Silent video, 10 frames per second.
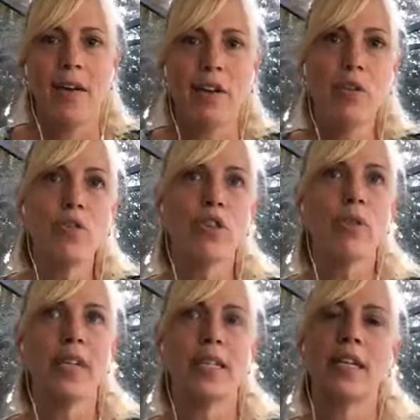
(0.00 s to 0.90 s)
Usually
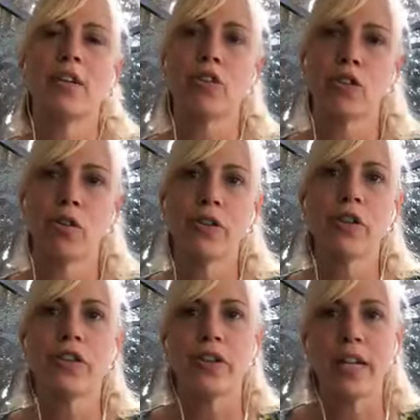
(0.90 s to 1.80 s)
we see it in
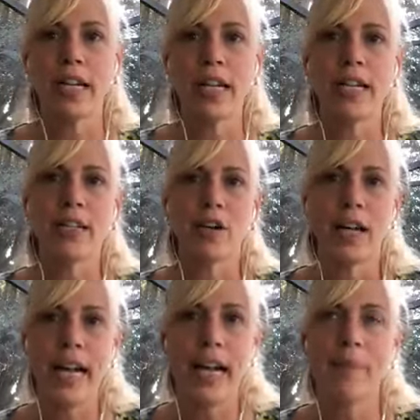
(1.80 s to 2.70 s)
shoulders or knees or
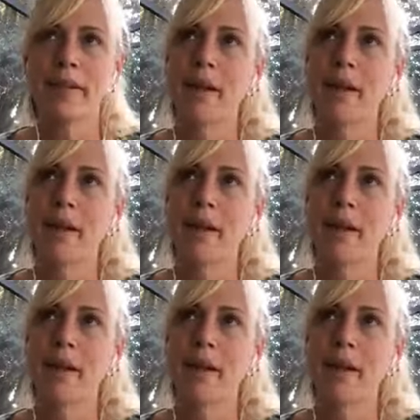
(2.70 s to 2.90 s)
hips.